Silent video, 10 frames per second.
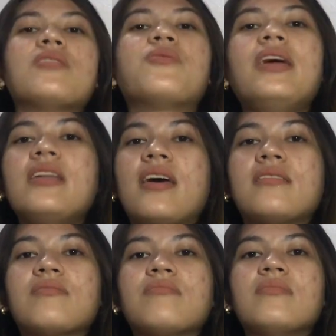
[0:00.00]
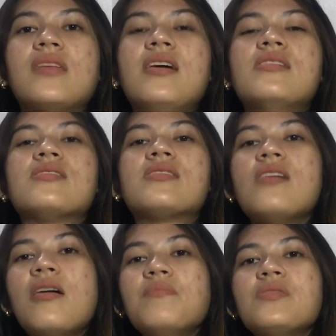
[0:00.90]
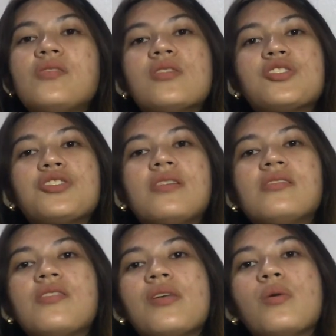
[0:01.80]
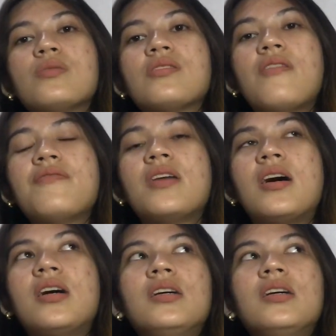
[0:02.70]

gradient. Some, such as those of the